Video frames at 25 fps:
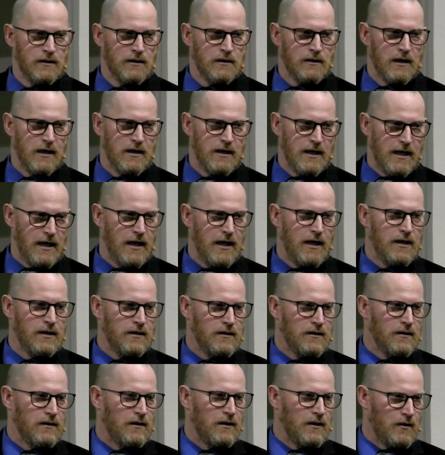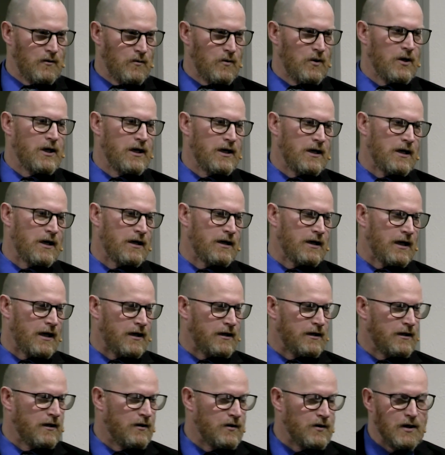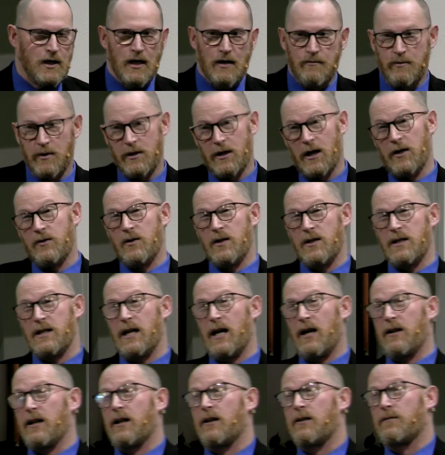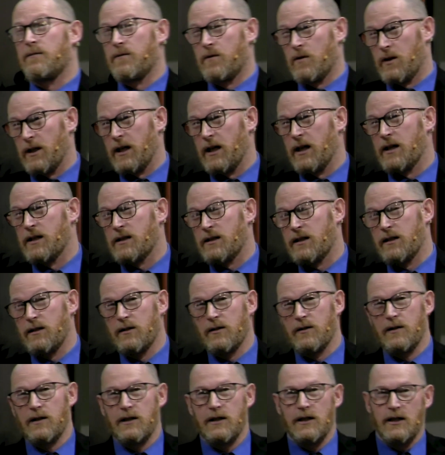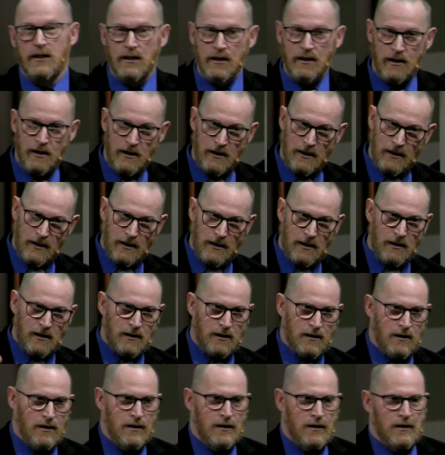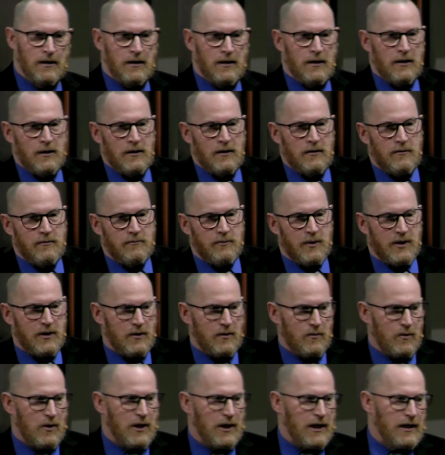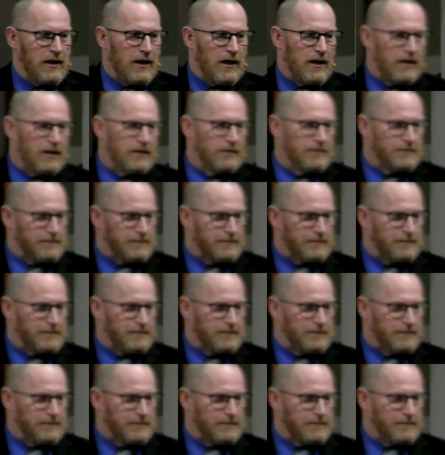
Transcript: And that they're working on that. There's a couple countries now that have fully instituted it, but they're working on it.